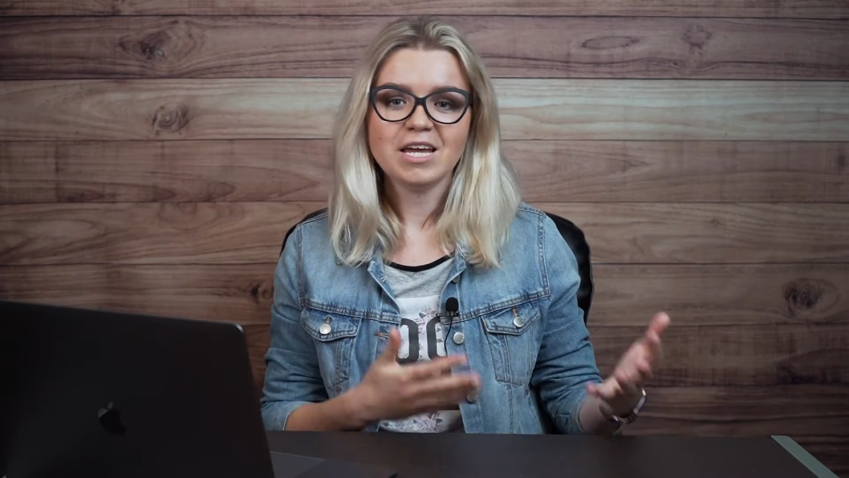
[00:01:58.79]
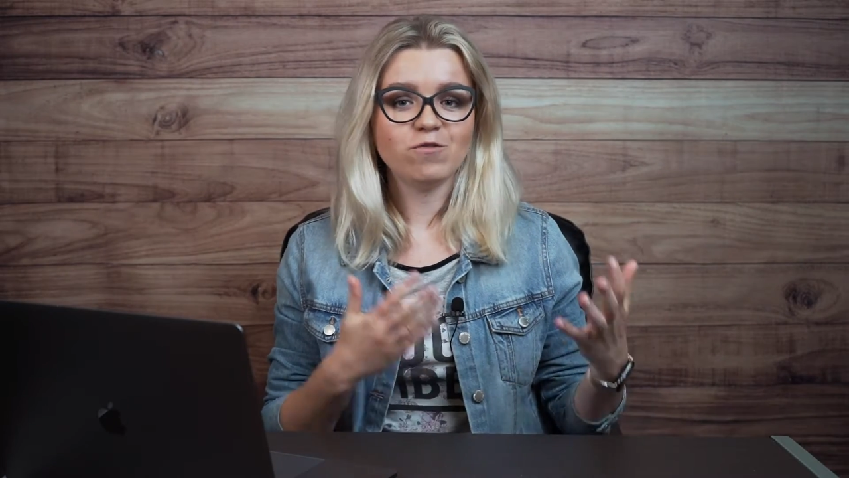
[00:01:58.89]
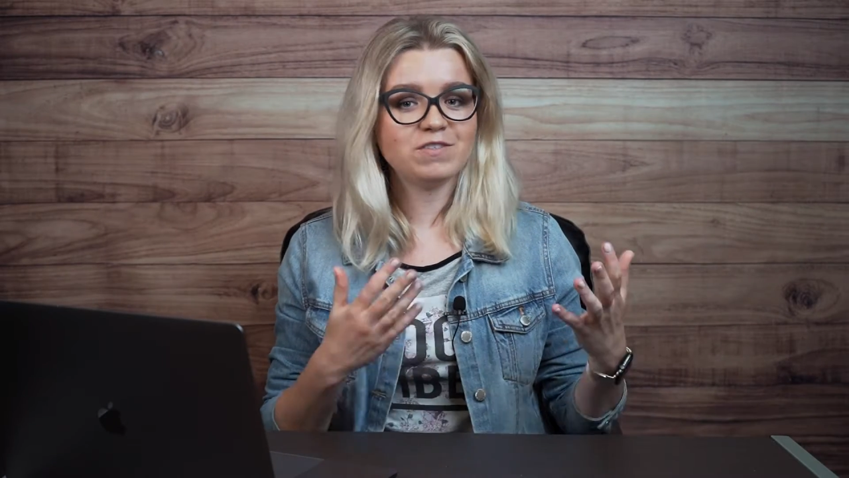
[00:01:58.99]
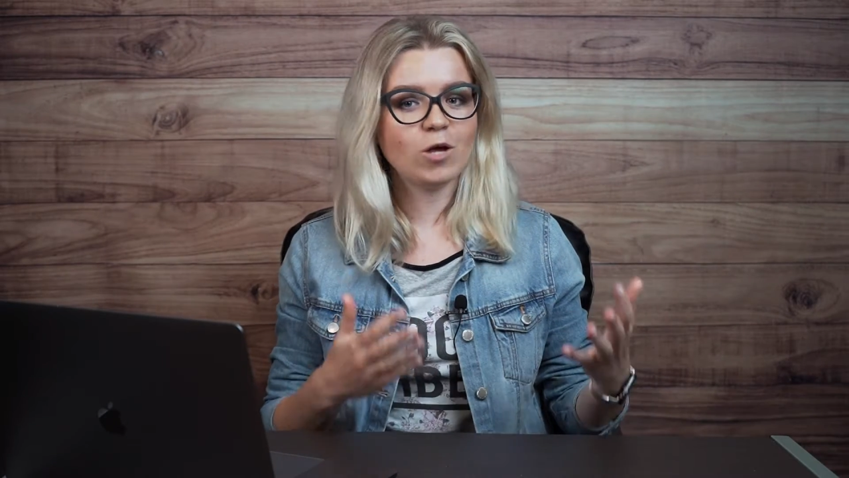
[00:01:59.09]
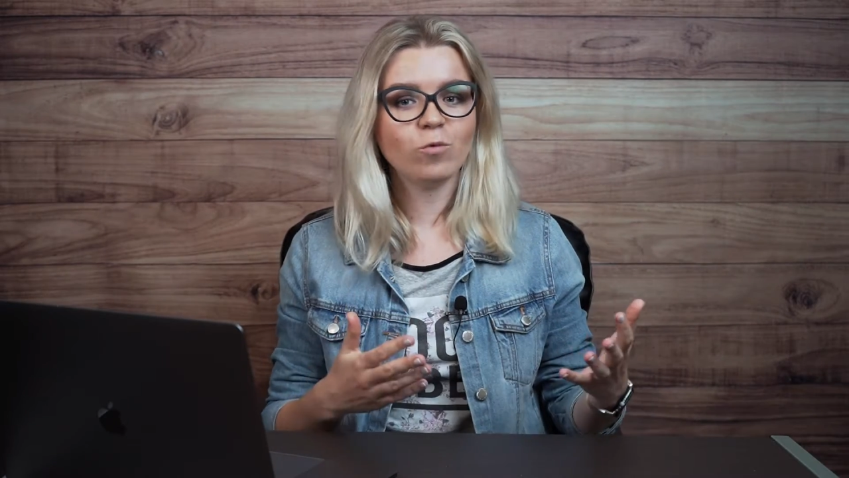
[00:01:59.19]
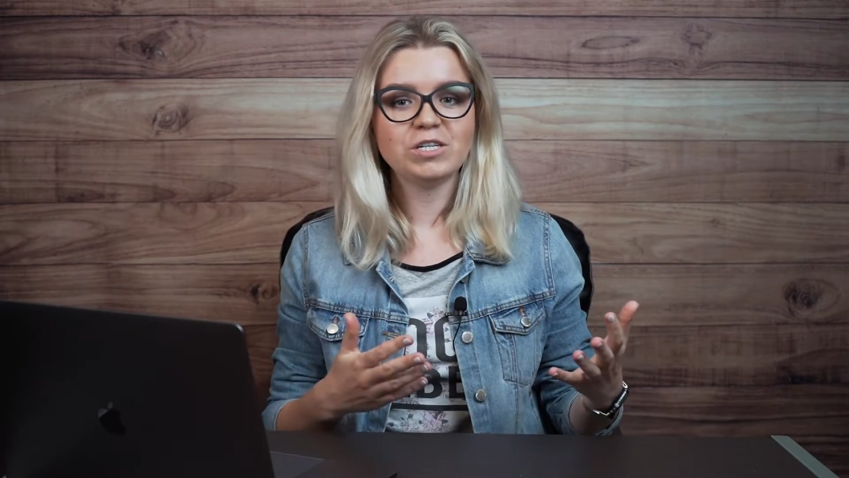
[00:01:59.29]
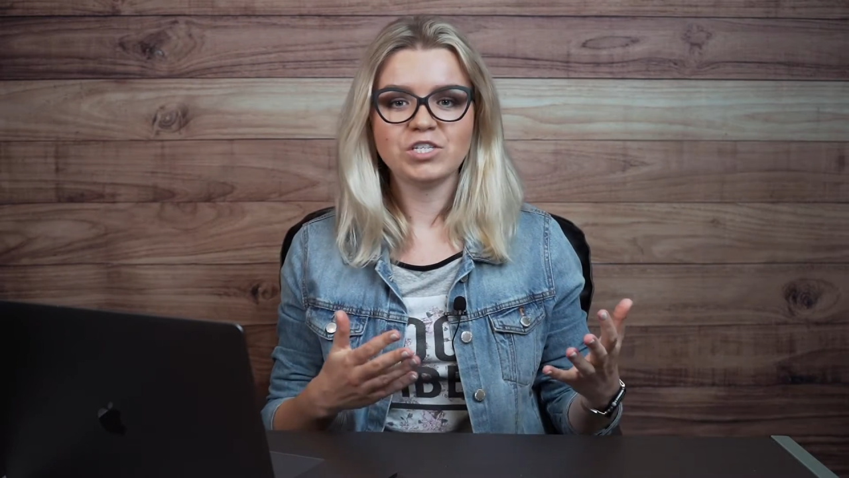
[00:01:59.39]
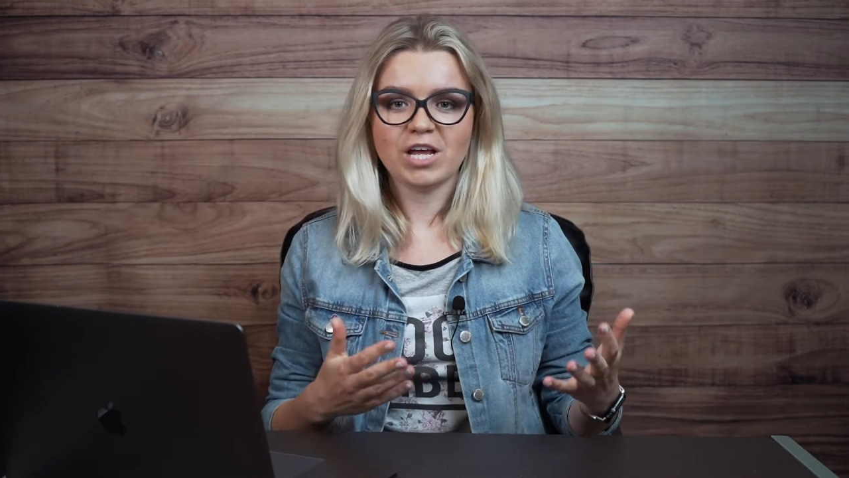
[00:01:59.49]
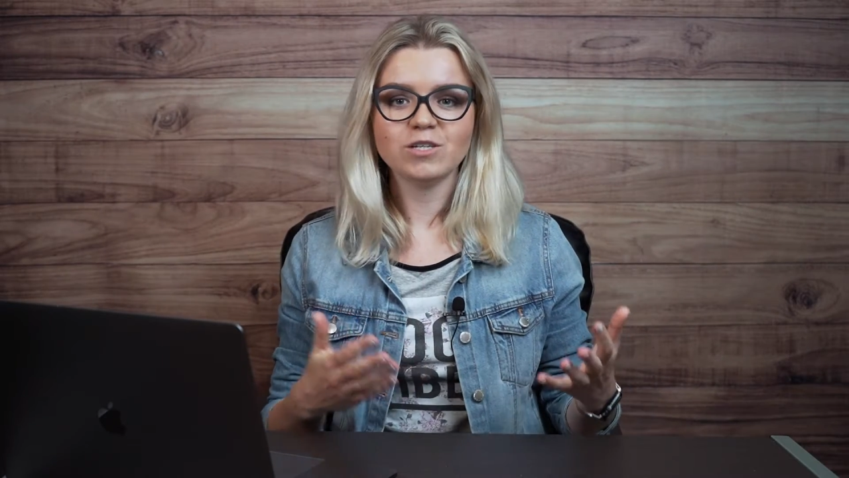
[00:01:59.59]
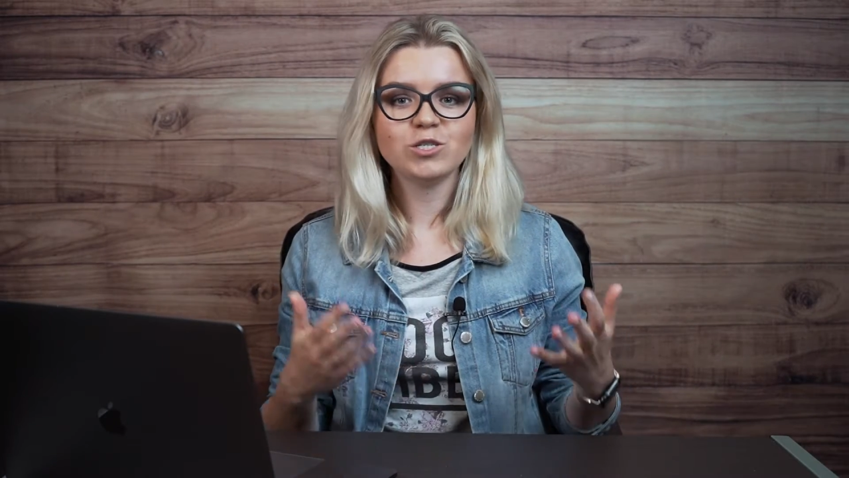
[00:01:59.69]
If
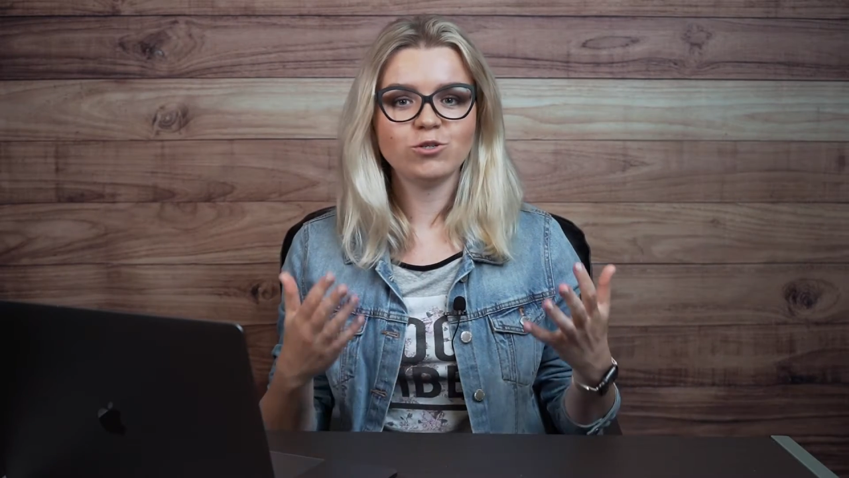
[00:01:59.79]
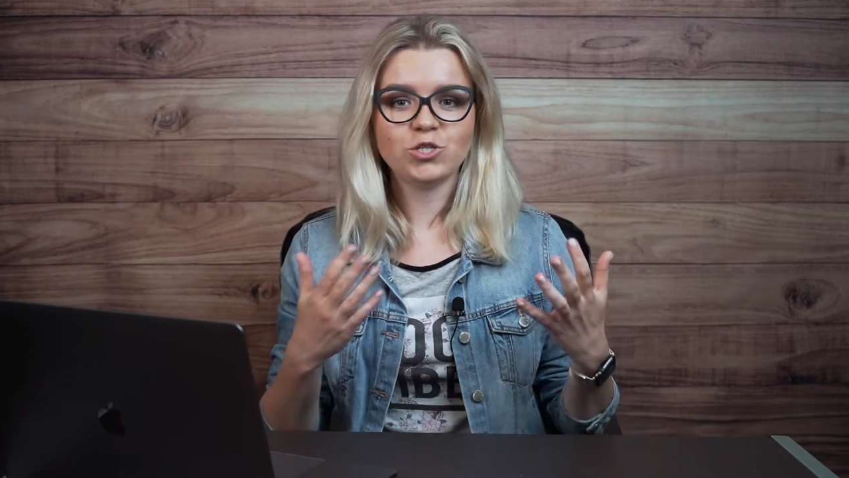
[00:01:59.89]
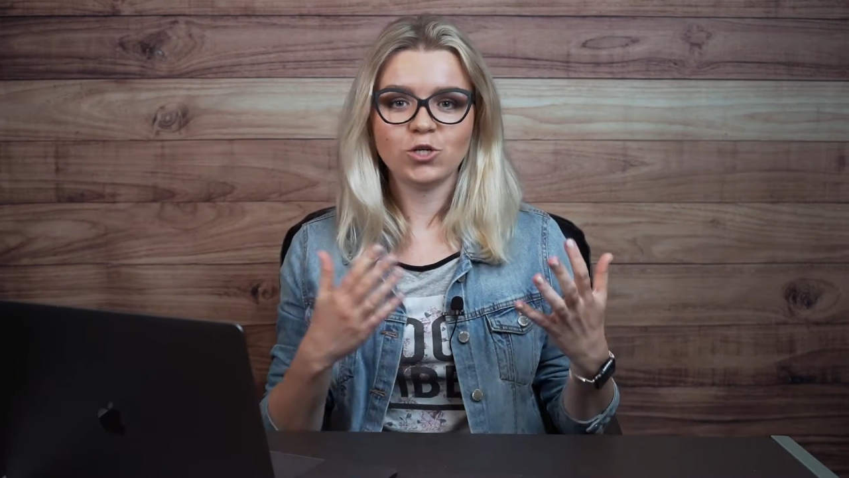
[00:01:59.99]
someone tells you